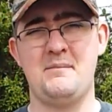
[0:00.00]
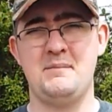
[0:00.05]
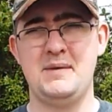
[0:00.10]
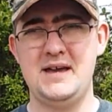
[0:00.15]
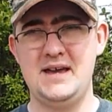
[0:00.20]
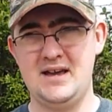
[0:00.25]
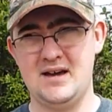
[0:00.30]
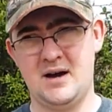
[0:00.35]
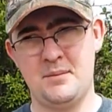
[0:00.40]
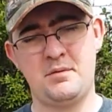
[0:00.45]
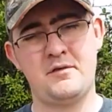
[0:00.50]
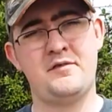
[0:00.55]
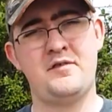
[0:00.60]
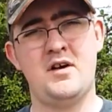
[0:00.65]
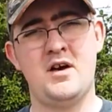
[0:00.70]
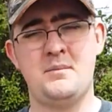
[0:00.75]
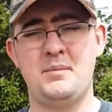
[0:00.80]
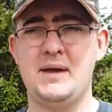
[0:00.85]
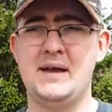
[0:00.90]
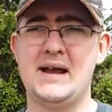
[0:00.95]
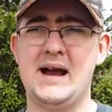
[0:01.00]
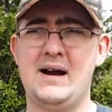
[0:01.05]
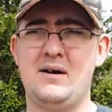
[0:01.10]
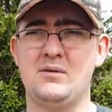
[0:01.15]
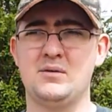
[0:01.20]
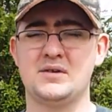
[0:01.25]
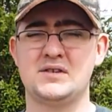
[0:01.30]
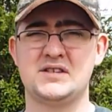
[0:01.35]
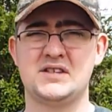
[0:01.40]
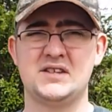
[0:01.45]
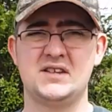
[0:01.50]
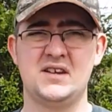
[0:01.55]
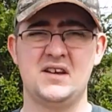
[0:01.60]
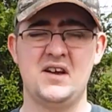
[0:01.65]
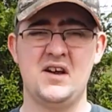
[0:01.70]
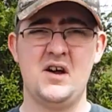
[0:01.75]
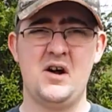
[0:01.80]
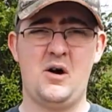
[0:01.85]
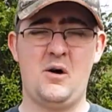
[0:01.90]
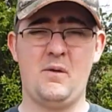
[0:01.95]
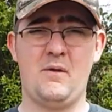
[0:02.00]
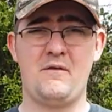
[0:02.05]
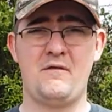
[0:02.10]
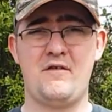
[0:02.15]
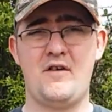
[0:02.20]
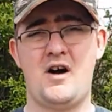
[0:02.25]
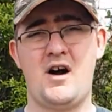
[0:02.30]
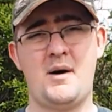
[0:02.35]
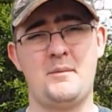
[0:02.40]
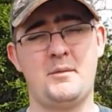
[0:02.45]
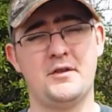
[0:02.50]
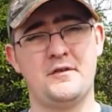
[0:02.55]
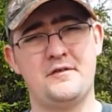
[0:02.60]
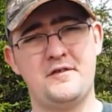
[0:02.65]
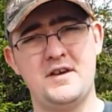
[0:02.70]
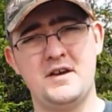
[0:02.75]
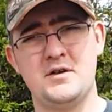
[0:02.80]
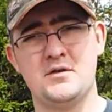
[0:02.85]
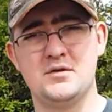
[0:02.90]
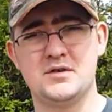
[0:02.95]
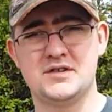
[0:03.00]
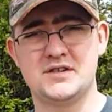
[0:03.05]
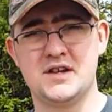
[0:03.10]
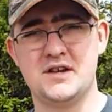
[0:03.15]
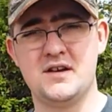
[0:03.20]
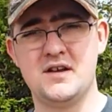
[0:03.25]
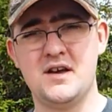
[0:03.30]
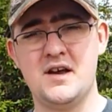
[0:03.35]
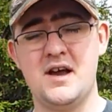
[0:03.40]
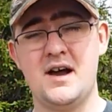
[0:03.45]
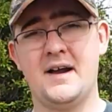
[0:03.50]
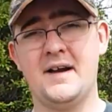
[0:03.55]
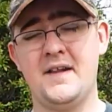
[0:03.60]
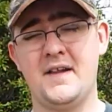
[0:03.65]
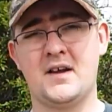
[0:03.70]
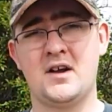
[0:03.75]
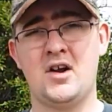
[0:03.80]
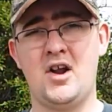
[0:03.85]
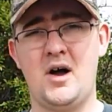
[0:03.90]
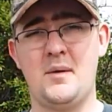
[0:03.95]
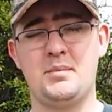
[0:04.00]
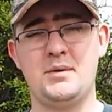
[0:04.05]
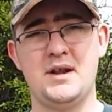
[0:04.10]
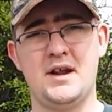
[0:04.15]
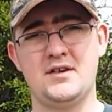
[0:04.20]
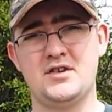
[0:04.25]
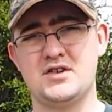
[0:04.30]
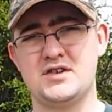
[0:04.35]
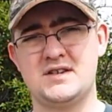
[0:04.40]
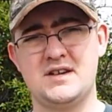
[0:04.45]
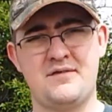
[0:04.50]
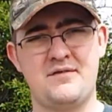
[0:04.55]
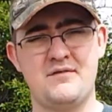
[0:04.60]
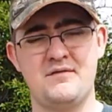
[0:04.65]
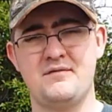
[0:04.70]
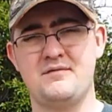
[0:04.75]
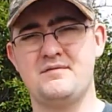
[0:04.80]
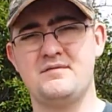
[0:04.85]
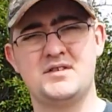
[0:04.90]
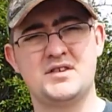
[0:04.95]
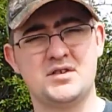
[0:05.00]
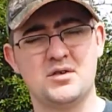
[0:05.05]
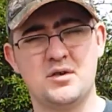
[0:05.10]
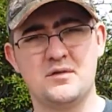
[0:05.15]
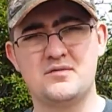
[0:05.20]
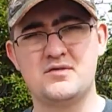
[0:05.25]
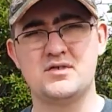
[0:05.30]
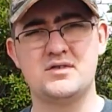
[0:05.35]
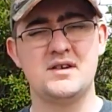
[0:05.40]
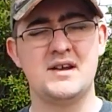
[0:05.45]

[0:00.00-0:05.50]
Me, I prefer being out on the farm, on the fields, and at the club, you know, just different sort of,